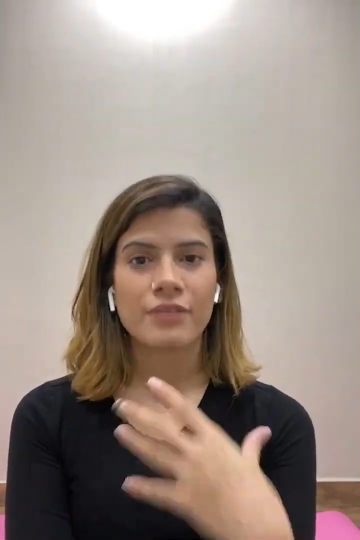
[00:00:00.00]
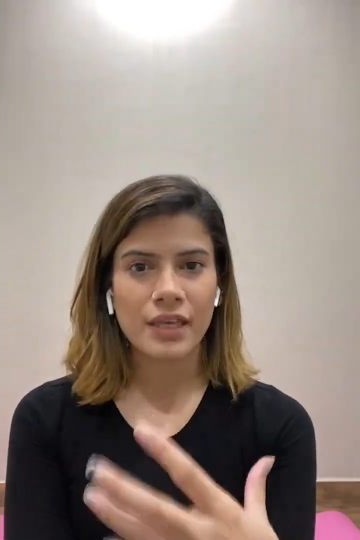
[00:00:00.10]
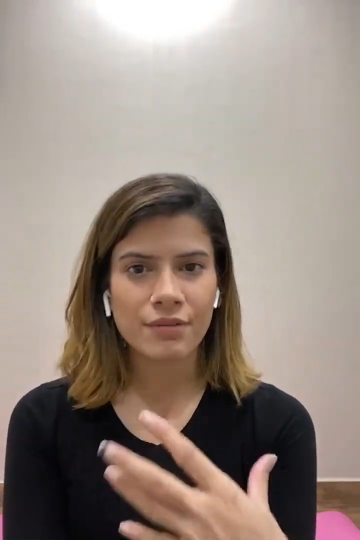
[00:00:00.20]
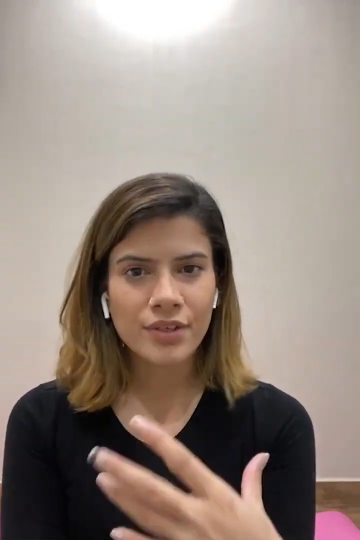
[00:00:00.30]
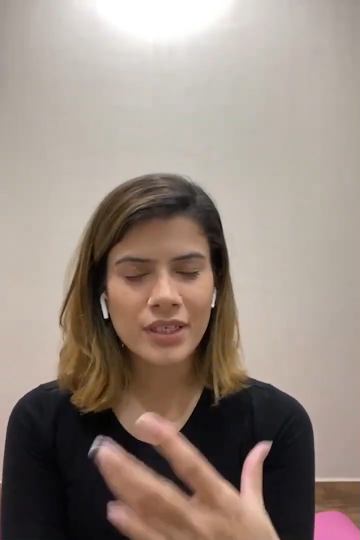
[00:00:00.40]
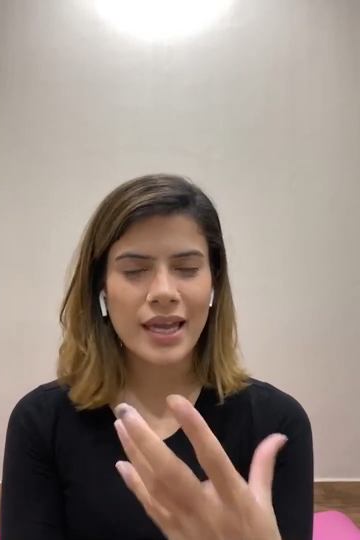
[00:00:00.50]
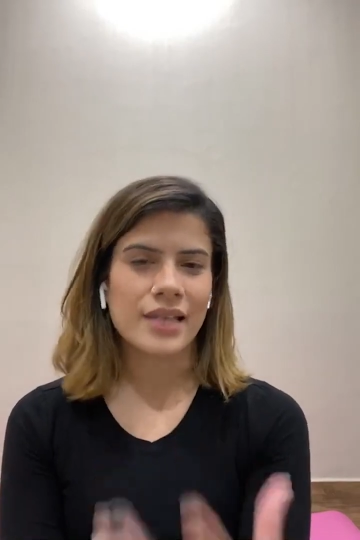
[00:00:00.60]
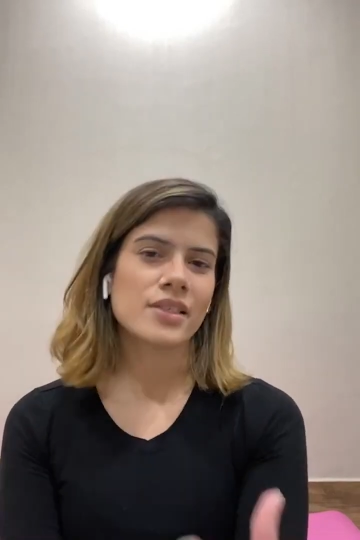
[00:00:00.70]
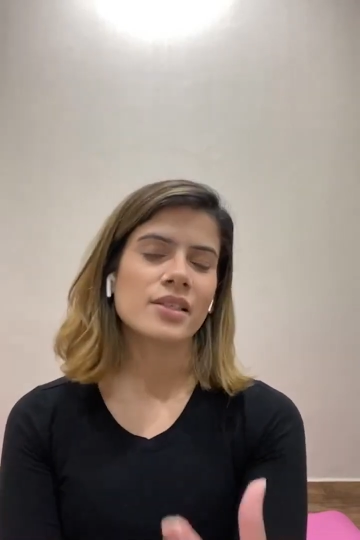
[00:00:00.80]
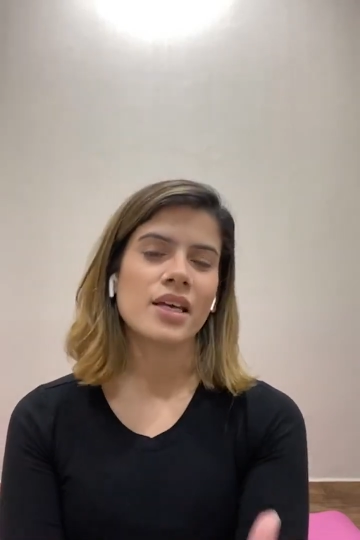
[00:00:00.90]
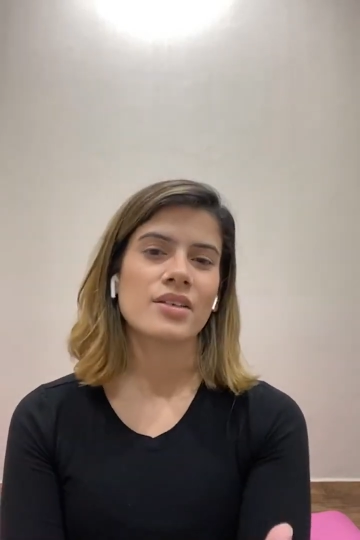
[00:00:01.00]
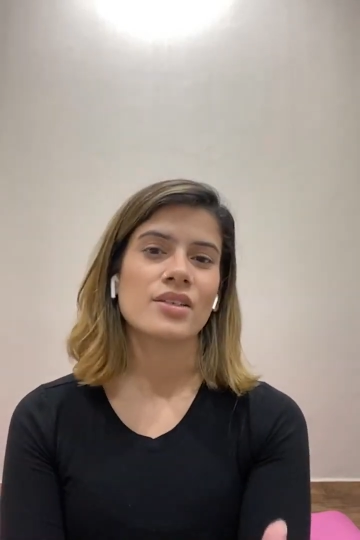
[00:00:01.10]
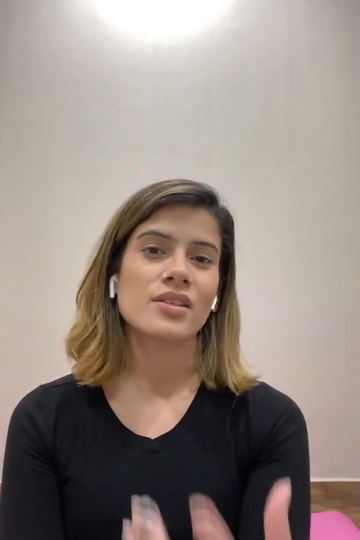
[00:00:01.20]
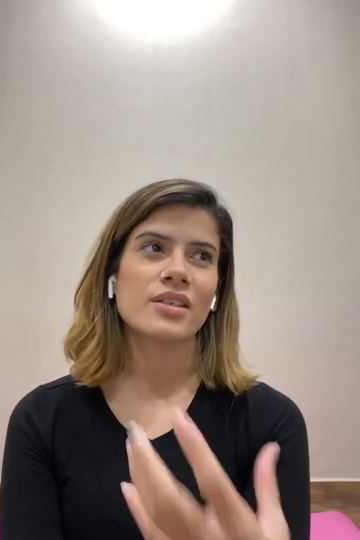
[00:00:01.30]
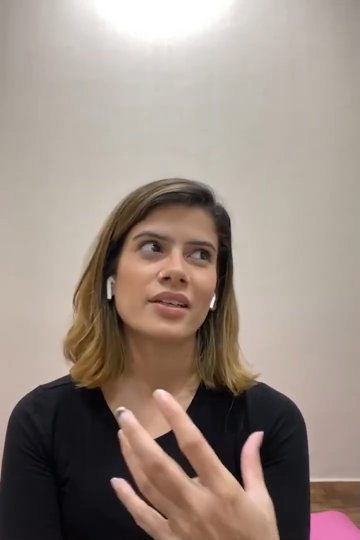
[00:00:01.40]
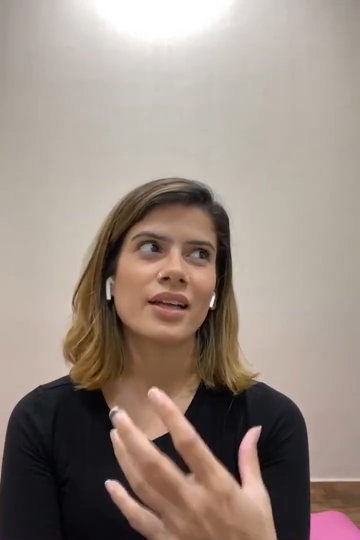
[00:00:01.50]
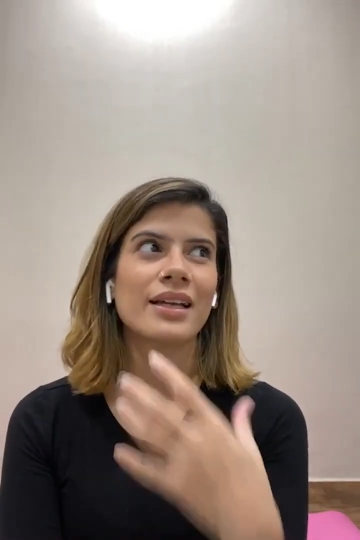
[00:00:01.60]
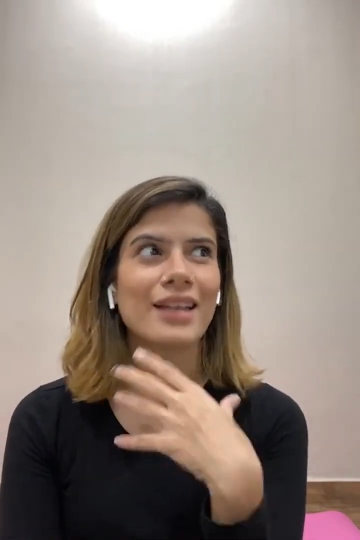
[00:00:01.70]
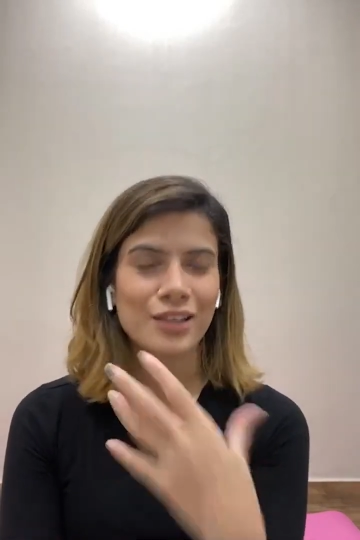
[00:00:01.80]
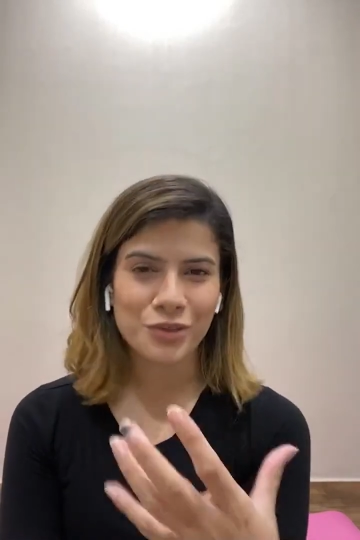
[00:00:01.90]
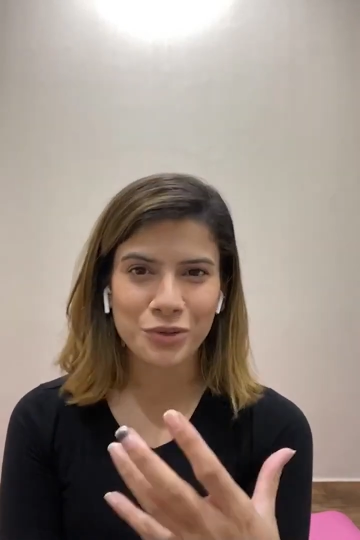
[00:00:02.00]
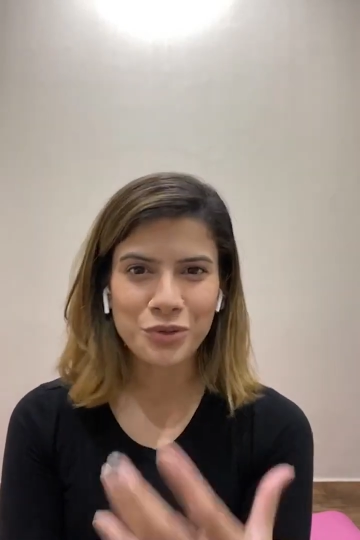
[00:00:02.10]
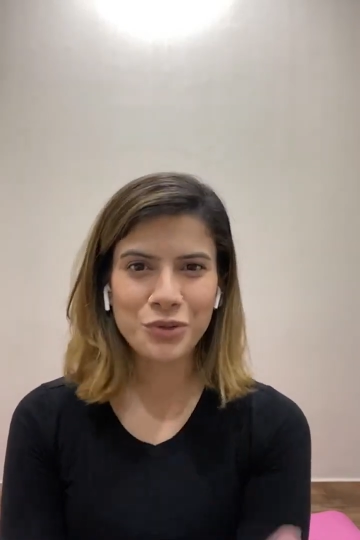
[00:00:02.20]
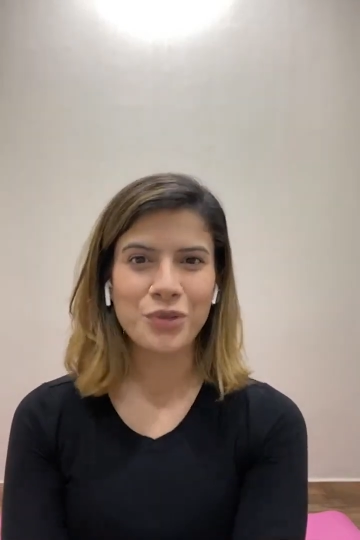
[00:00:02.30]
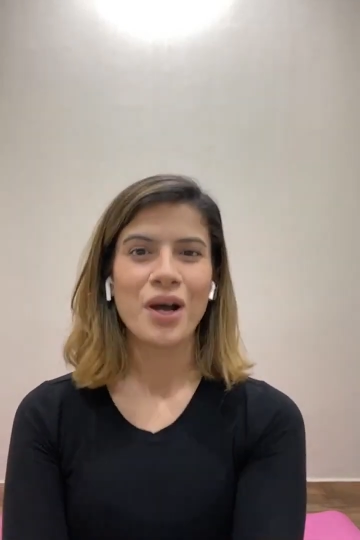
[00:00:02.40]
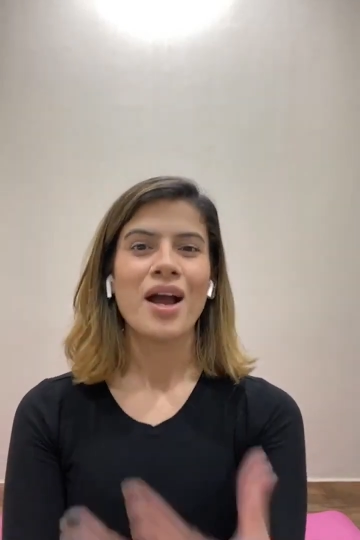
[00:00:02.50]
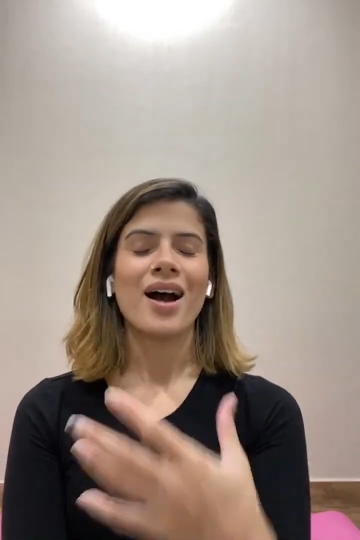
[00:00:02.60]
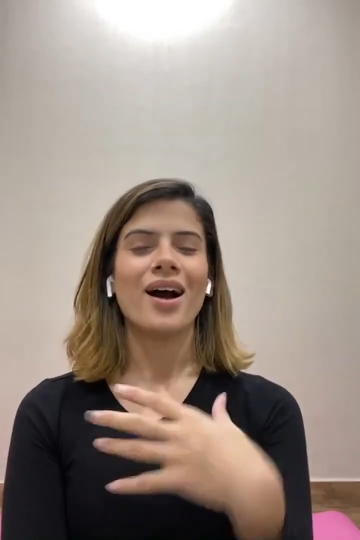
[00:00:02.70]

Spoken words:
favorite exercises that I like to do